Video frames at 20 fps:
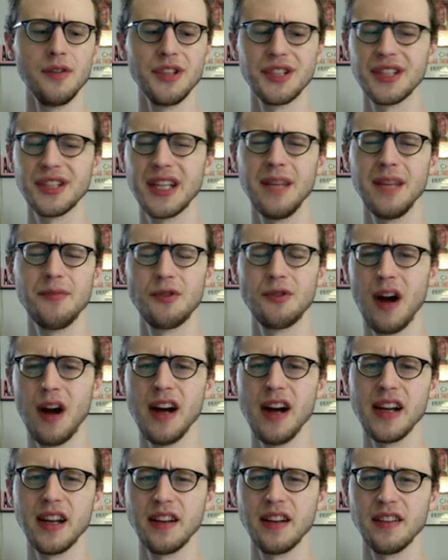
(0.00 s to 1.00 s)
just keep
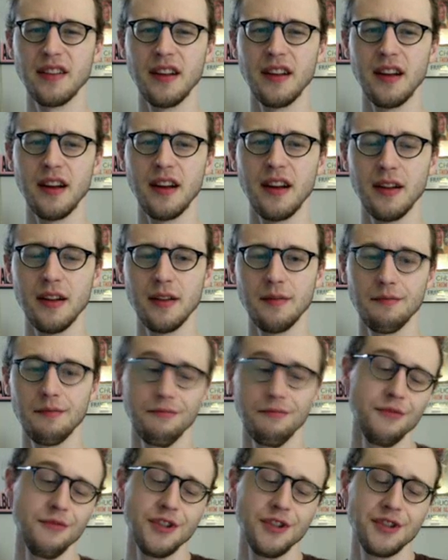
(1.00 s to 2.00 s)
trying. Uh,
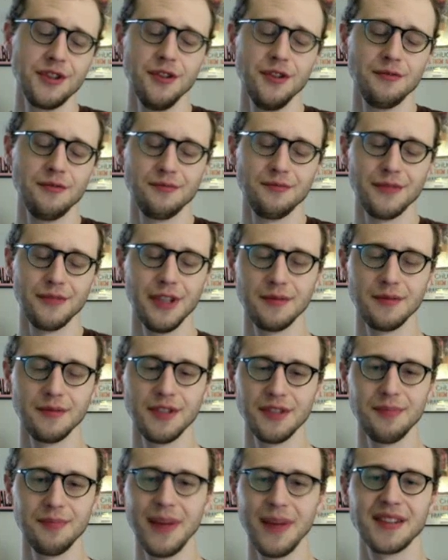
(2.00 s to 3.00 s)
just do, yeah,
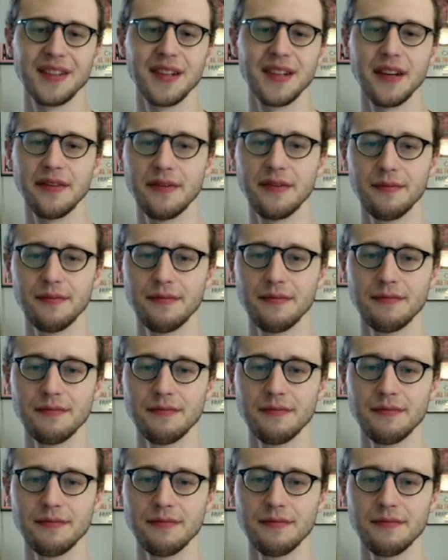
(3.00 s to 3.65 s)
just make stuff.